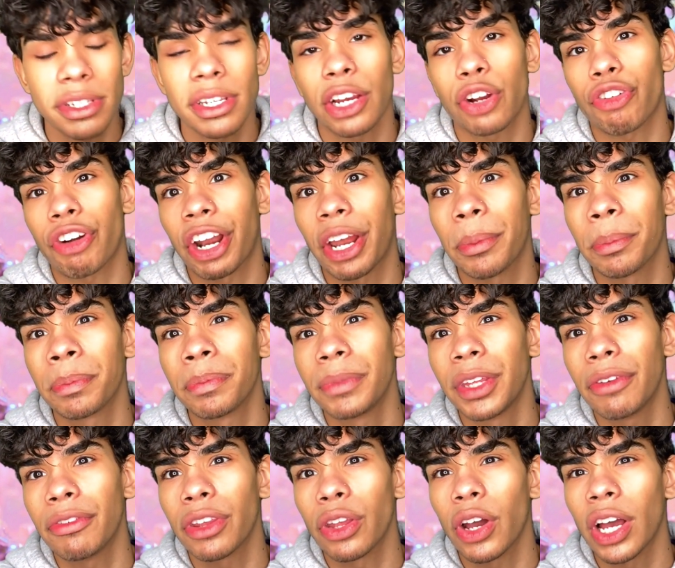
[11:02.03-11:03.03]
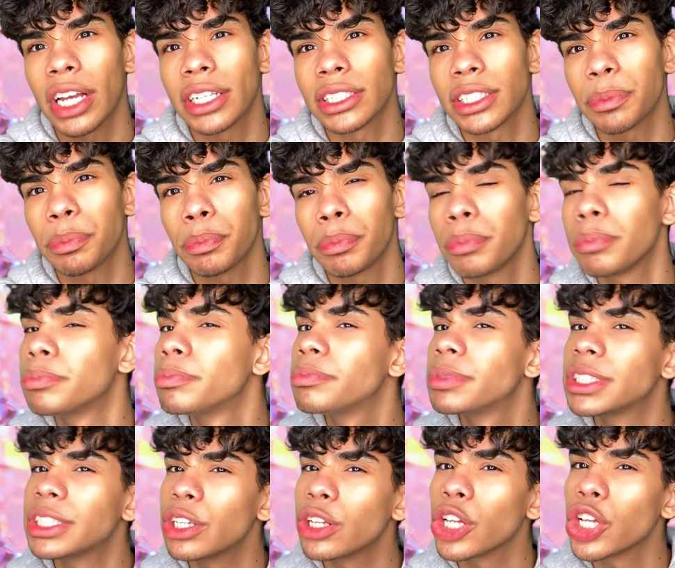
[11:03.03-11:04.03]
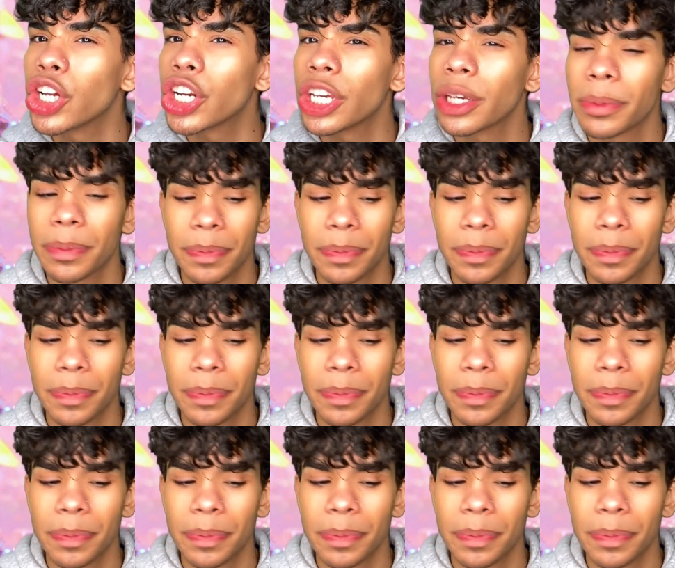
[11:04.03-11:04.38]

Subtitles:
like cream, even though it has a seal on it.